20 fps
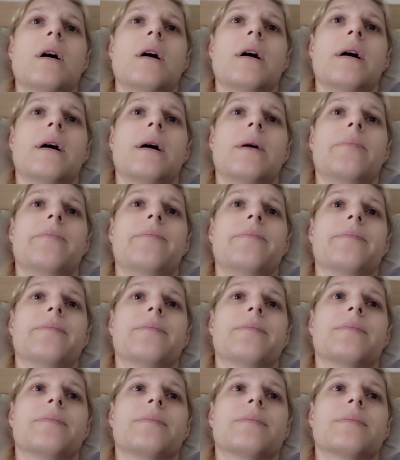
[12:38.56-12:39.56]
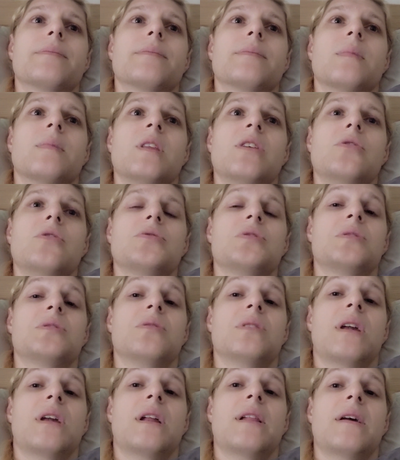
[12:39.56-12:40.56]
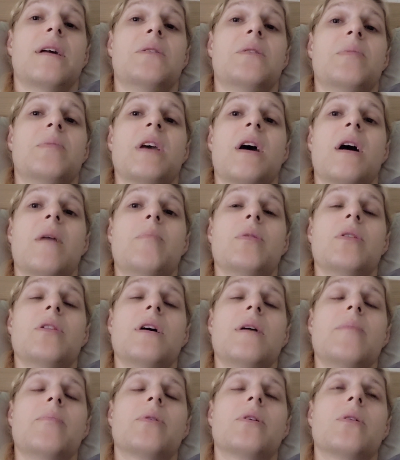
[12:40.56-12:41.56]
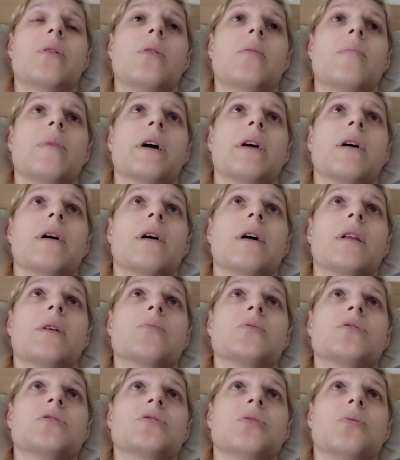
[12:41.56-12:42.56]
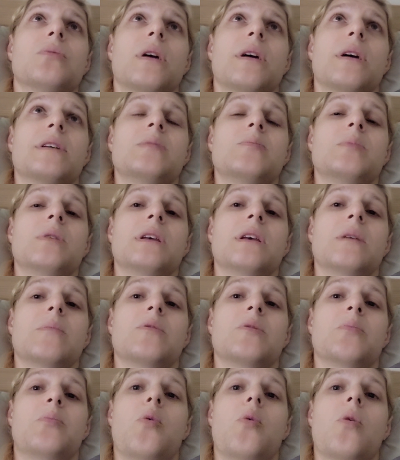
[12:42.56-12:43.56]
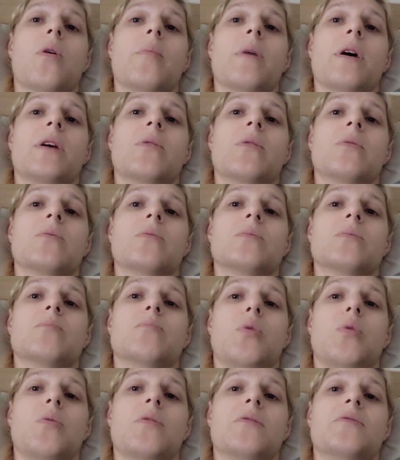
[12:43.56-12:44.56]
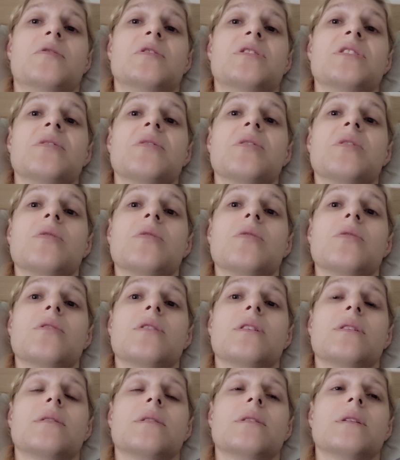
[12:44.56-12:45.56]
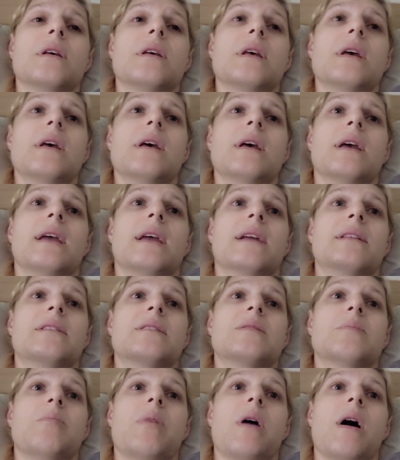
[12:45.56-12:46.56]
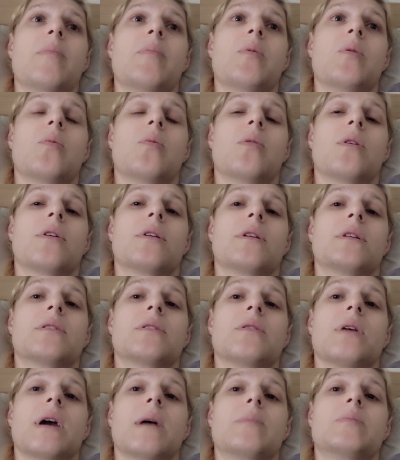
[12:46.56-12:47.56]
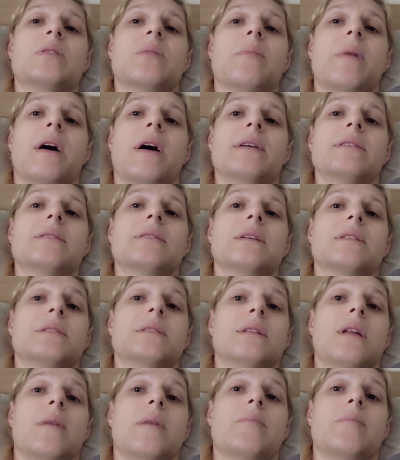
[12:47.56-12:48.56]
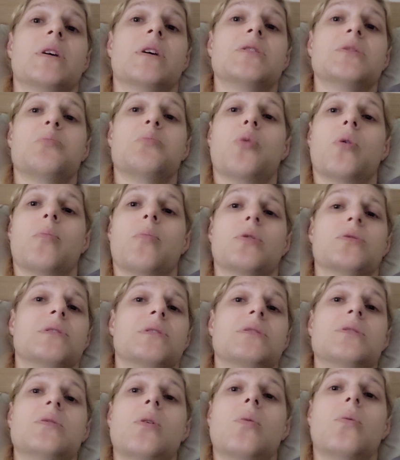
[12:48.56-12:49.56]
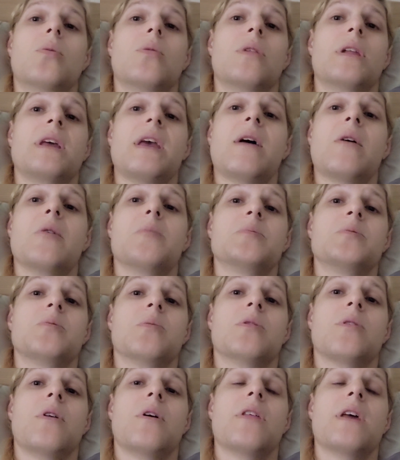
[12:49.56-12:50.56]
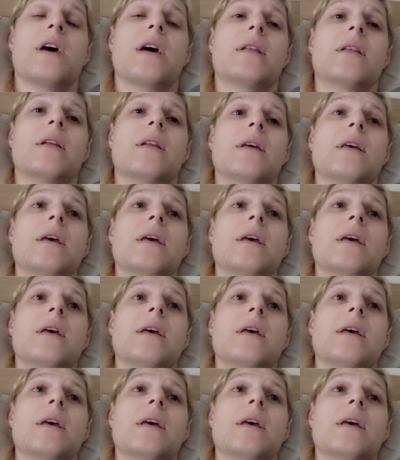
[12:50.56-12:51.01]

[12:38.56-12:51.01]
You're still not allowed to be up a lot, but oh my God, it was so nice being able to pour my own bowl of cereal and get some popcorn and grab some ice. My support person totally helps with all that.